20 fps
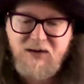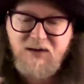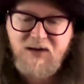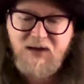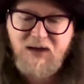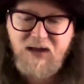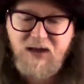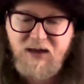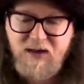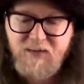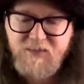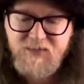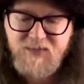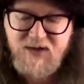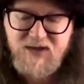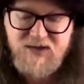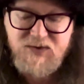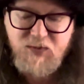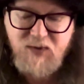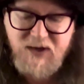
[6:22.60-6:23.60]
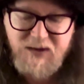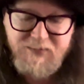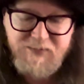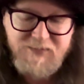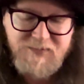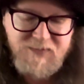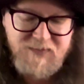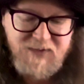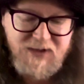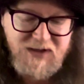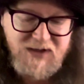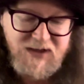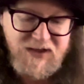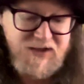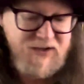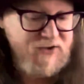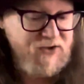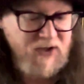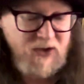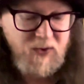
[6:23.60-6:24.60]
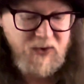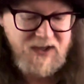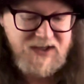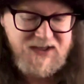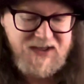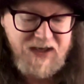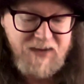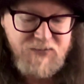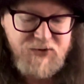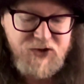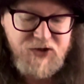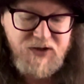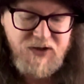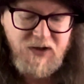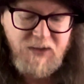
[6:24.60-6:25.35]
Um, this one is no exception.